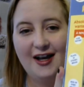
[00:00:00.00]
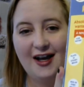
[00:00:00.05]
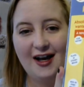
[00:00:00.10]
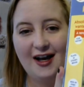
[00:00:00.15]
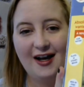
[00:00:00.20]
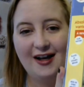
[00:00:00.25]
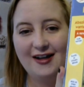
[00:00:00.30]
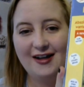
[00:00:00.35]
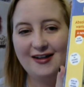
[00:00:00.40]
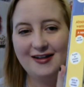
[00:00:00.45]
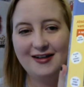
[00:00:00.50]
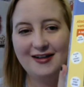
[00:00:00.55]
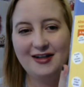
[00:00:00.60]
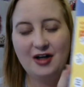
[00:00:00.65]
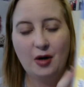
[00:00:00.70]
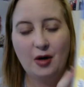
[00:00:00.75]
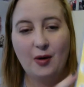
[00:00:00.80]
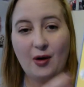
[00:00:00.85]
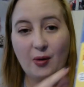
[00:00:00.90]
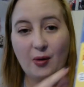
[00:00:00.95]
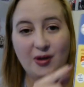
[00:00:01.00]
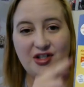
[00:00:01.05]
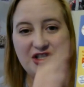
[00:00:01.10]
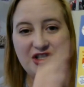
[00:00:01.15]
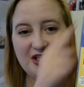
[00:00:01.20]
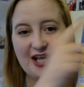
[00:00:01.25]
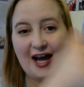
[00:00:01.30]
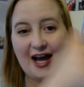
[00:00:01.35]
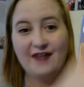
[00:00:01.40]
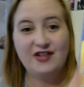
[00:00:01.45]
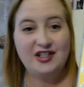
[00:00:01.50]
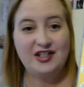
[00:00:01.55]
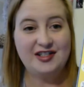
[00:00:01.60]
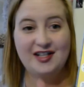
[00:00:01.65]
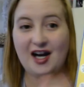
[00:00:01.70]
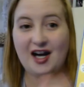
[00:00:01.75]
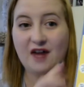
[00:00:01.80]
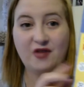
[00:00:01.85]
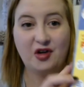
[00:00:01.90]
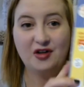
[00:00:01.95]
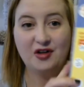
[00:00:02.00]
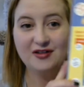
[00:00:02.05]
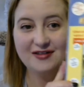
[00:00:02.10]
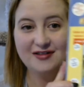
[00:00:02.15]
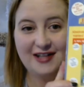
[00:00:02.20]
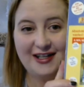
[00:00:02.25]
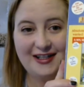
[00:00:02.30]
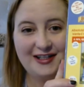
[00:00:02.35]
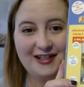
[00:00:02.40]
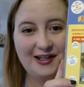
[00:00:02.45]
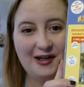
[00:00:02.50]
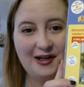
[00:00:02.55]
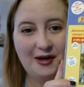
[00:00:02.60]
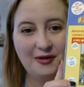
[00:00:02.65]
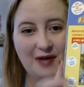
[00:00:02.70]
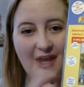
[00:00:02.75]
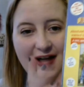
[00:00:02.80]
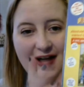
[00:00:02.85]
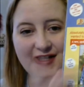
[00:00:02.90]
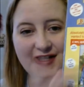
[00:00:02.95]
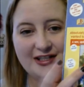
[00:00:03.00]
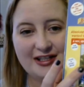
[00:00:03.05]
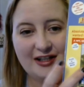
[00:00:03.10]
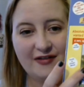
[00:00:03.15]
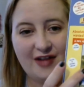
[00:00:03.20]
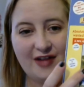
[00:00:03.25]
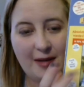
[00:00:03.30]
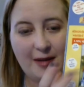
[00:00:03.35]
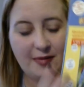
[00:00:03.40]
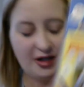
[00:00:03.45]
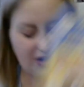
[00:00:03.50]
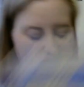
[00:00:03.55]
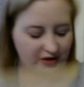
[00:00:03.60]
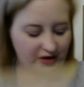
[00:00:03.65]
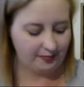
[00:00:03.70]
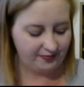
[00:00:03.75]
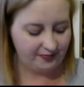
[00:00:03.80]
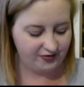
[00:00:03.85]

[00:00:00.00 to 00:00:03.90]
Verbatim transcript: Uh, you know, or just to have this cover. Like, you know, I just love that picture.